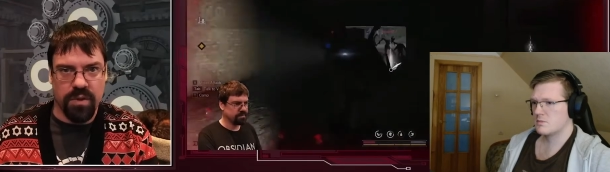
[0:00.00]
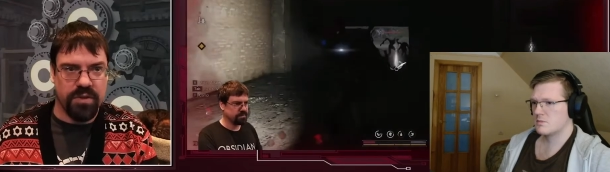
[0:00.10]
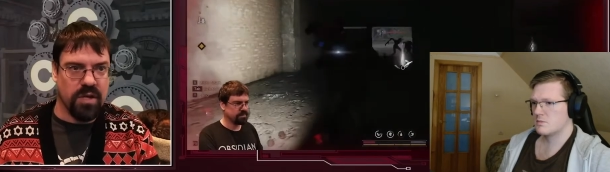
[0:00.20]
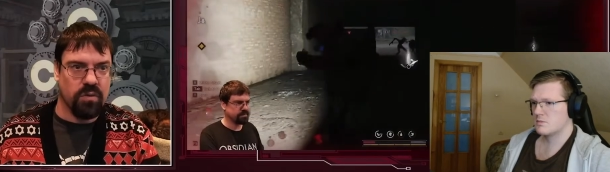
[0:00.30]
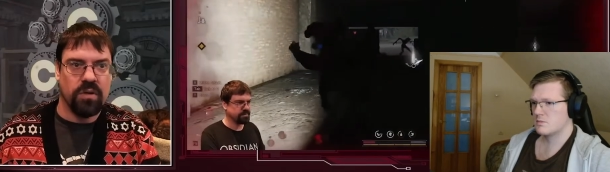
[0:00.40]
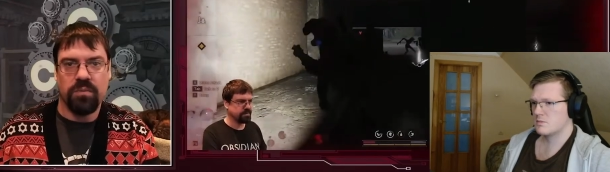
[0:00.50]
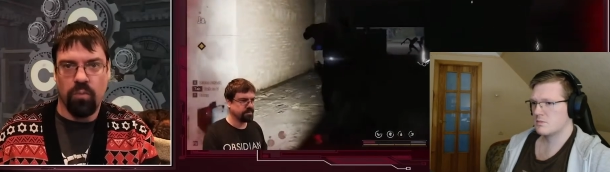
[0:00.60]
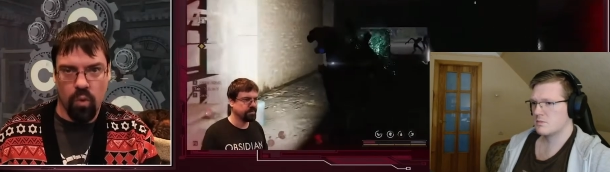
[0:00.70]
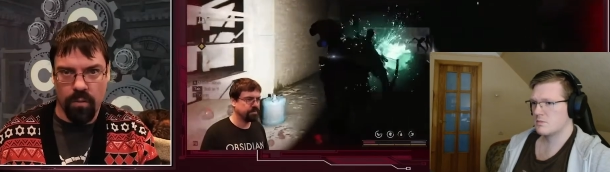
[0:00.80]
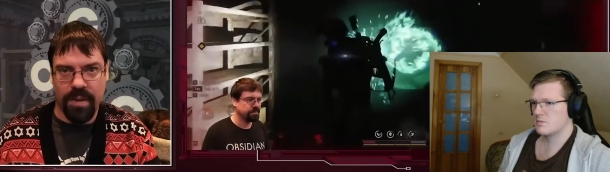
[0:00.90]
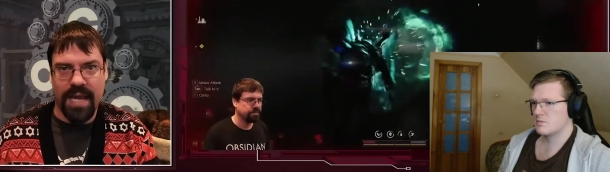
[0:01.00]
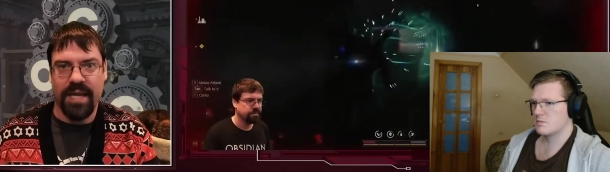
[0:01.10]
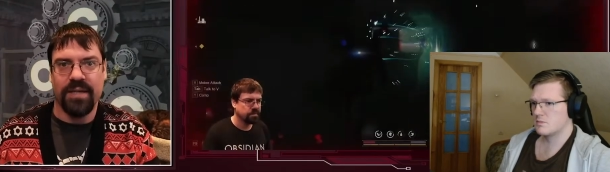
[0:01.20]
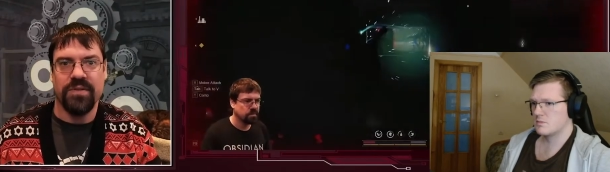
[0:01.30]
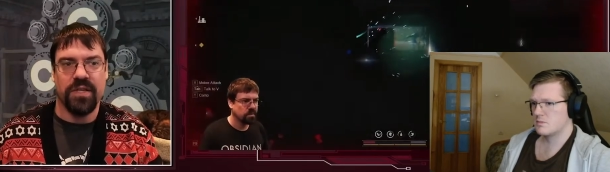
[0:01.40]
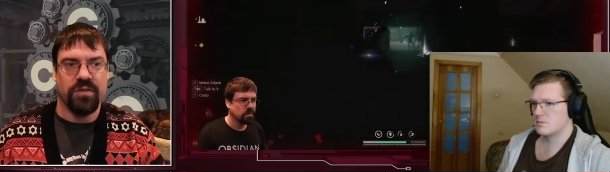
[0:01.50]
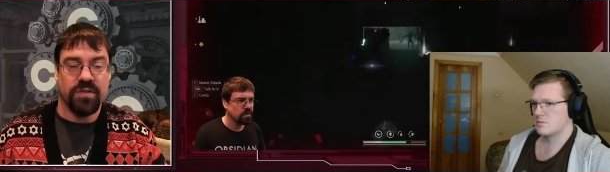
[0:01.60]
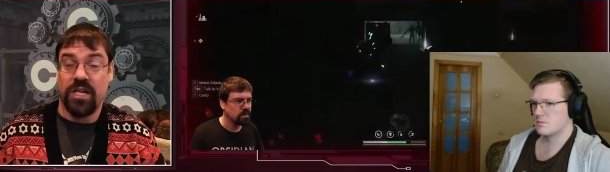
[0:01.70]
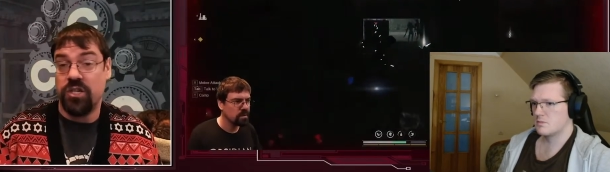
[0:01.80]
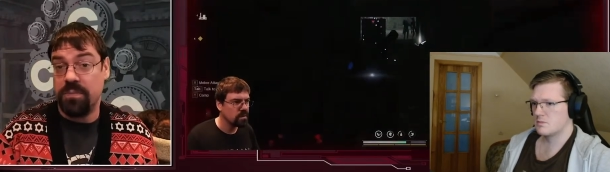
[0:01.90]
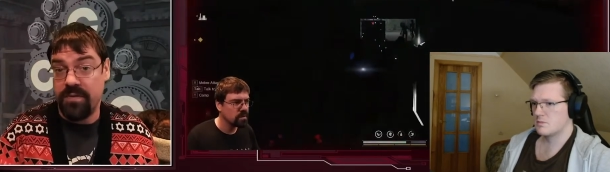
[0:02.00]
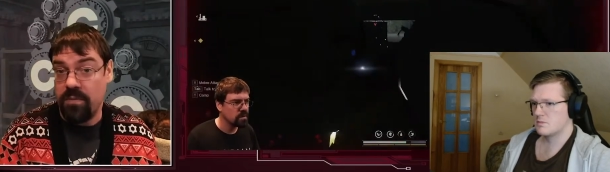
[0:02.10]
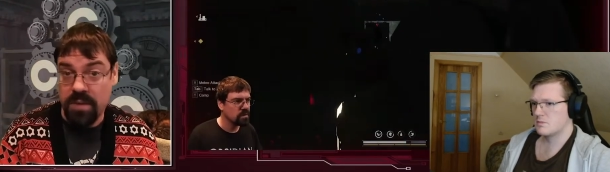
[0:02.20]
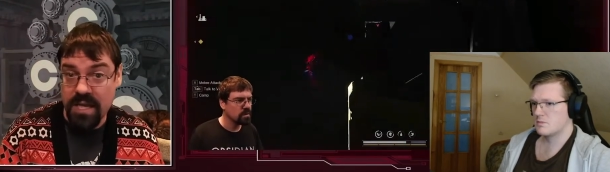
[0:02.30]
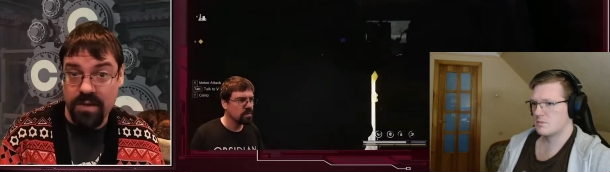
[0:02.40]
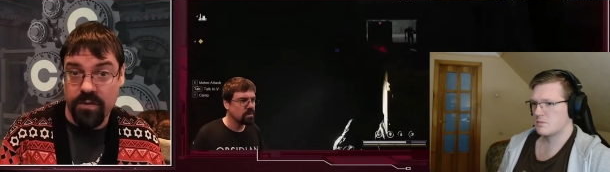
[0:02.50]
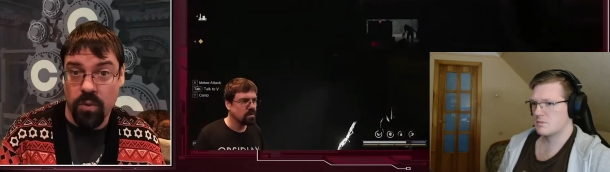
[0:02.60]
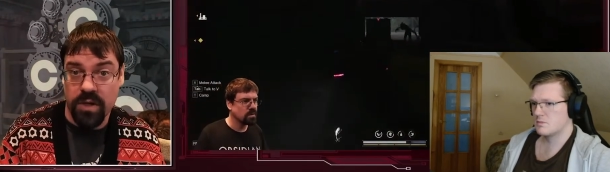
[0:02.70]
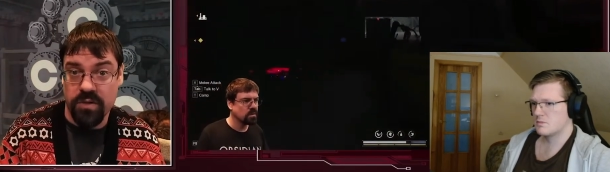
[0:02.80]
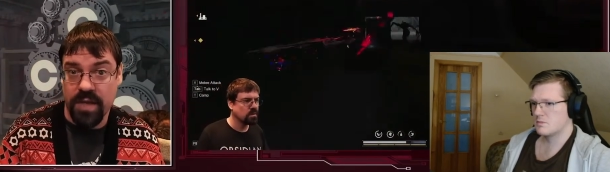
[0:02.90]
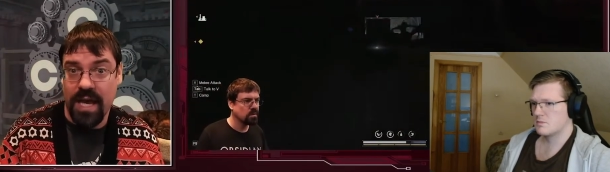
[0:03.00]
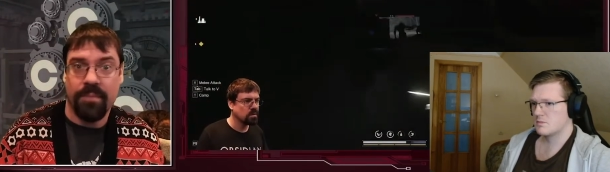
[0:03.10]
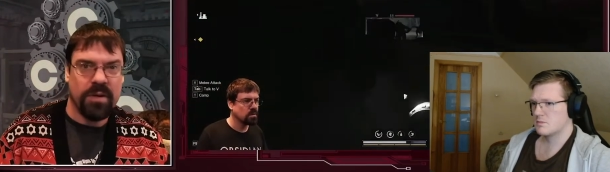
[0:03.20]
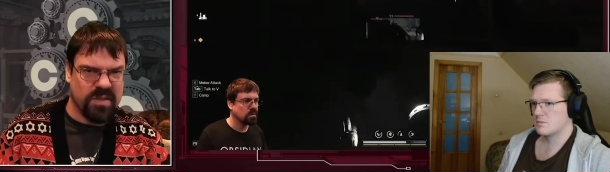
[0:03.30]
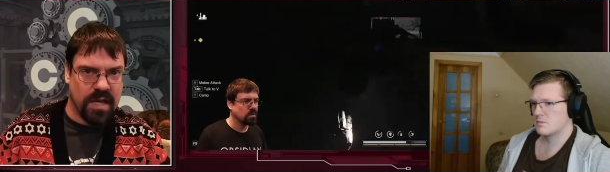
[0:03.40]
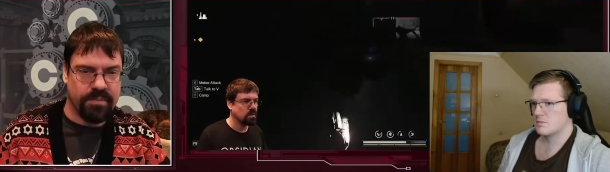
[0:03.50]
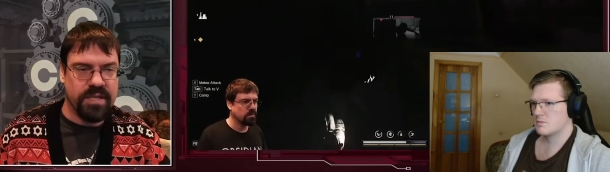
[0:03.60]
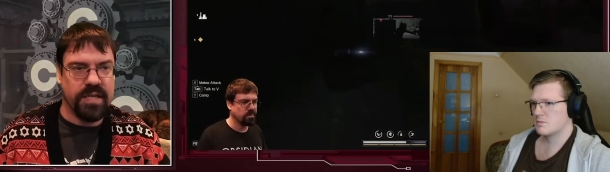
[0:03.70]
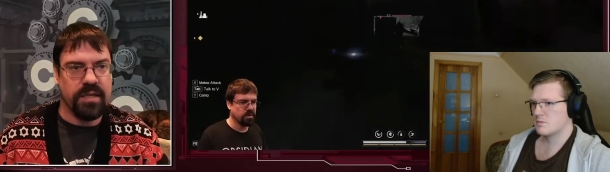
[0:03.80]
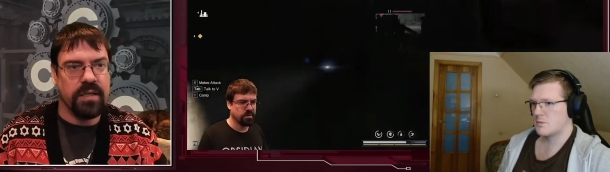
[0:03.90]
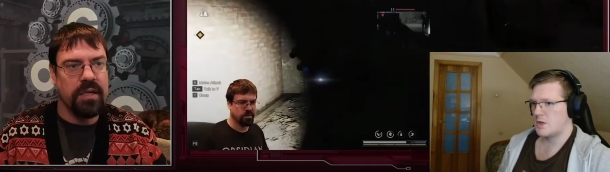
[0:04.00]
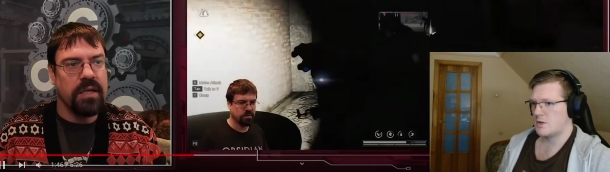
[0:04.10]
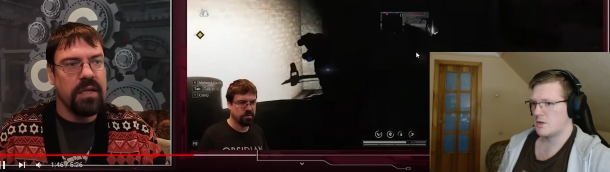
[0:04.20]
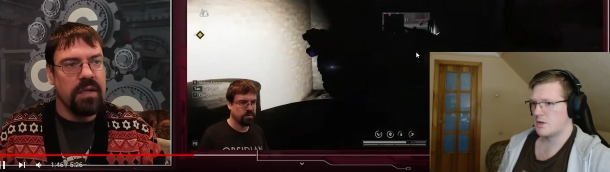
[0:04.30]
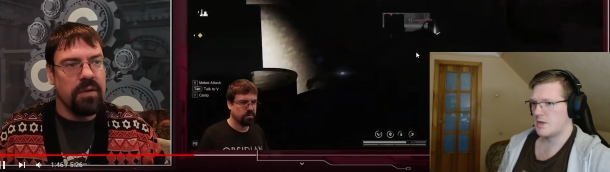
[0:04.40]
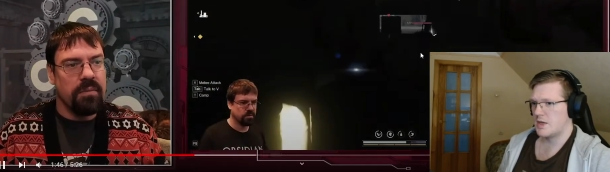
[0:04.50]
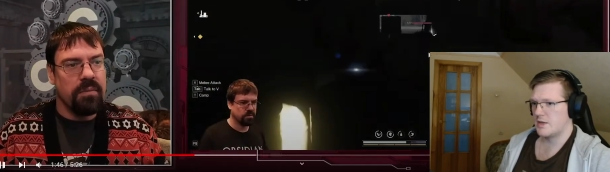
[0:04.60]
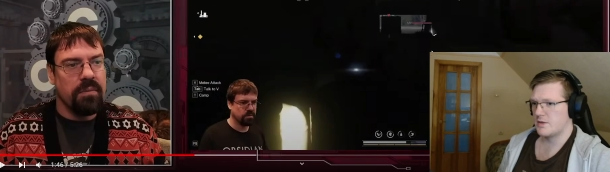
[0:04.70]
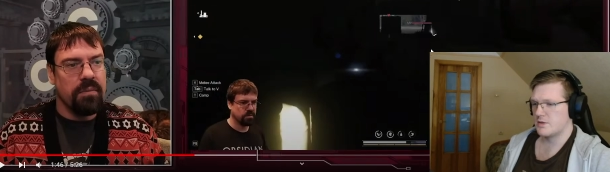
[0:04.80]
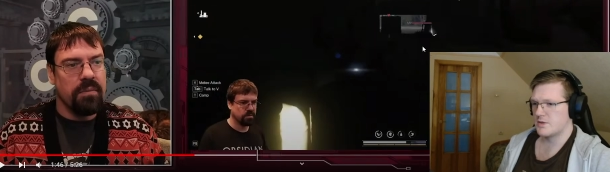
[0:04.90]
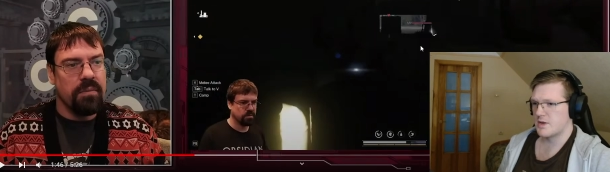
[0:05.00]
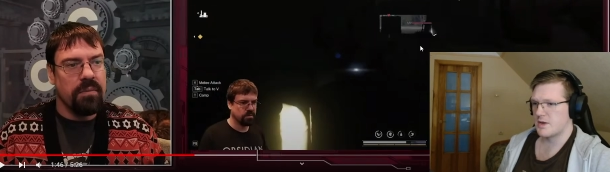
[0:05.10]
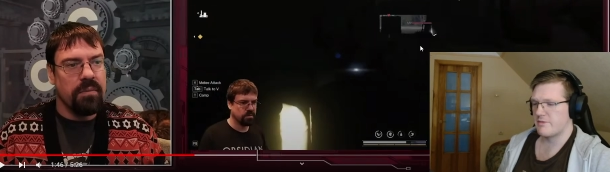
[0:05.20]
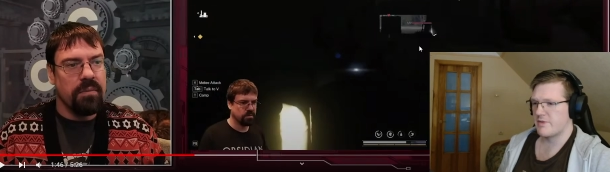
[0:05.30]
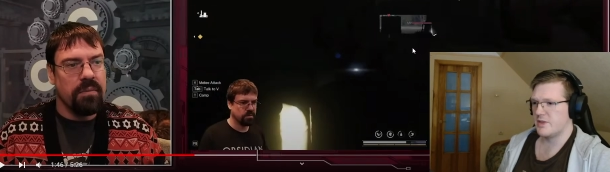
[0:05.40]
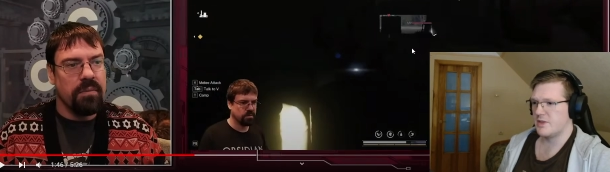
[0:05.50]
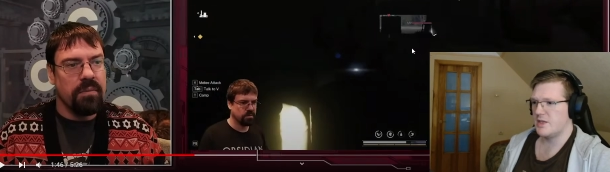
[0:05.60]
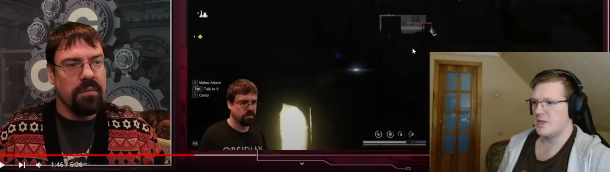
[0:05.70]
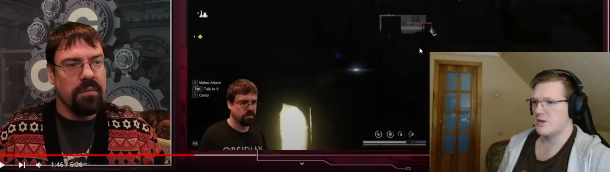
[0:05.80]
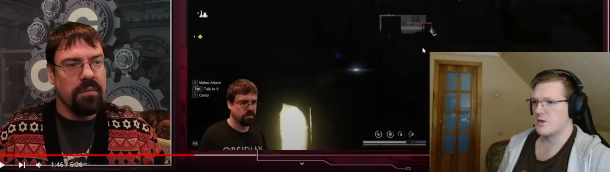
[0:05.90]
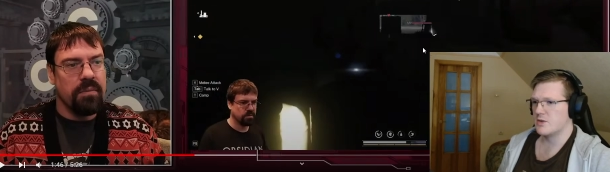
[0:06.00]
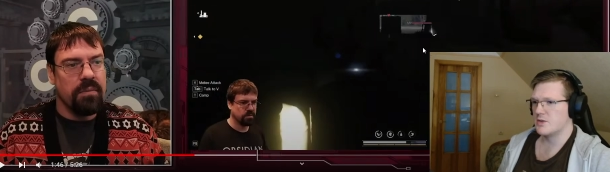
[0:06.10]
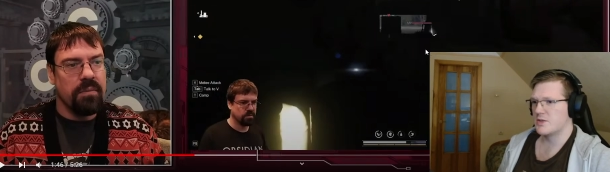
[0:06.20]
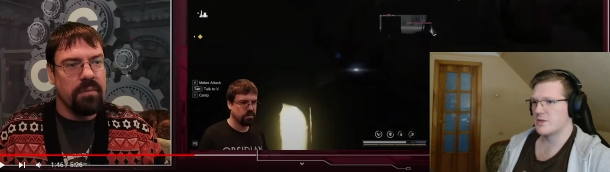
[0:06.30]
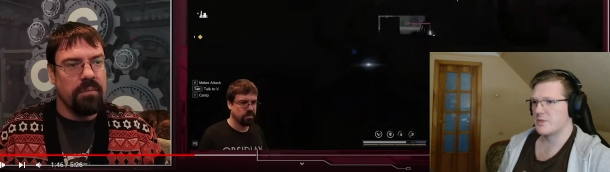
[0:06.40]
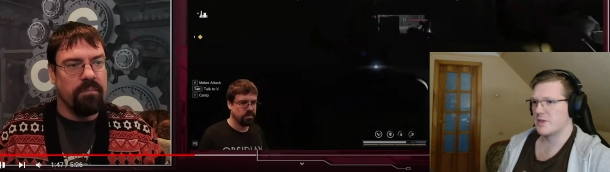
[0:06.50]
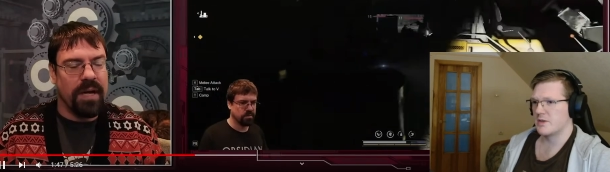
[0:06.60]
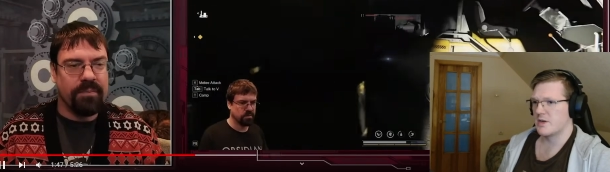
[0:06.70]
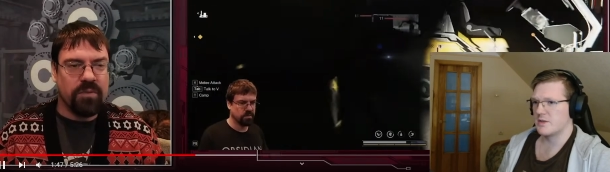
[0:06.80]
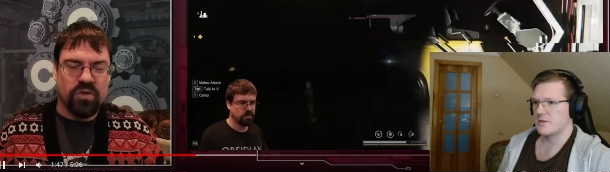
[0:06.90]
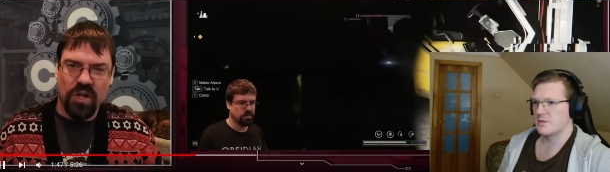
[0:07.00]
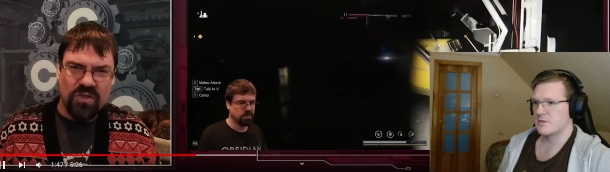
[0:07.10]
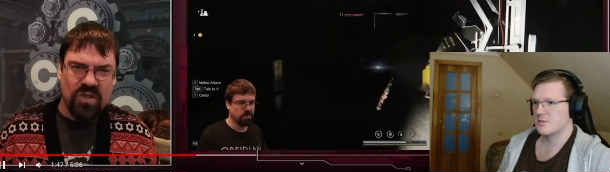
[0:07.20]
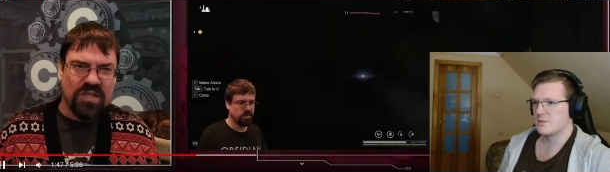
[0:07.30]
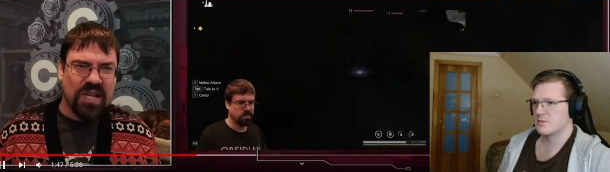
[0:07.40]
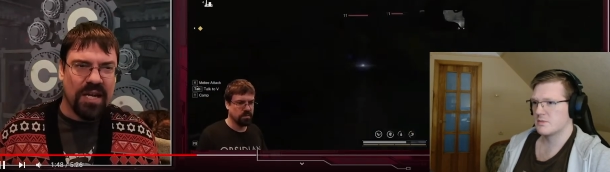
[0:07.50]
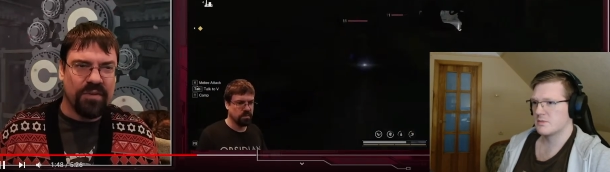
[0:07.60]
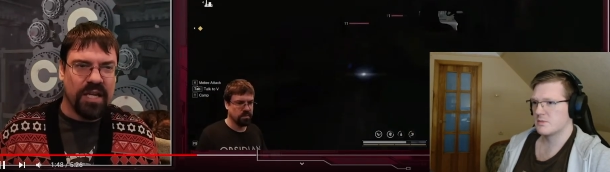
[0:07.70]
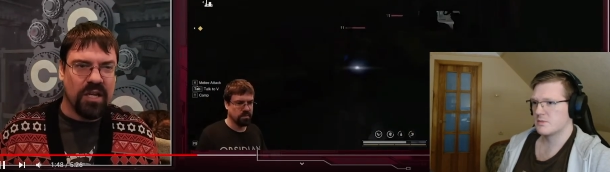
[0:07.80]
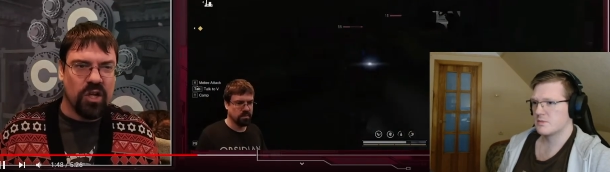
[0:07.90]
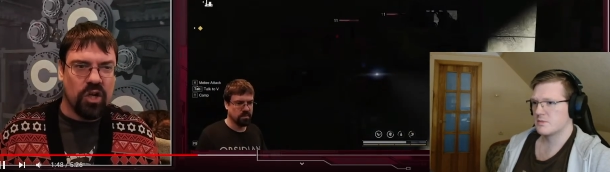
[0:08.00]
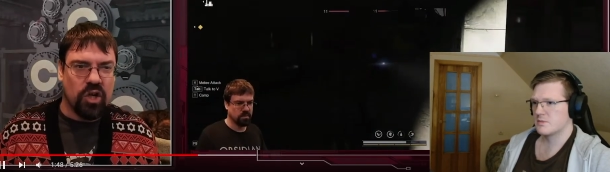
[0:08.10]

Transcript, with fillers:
Speaker 1: with you know war bands and there's actually PvP if you want to do that, but it's opt in. Oh, look at that! That
Speaker 2: looks like a Vendigo or something. But right?
Speaker 1: there's also this kind of like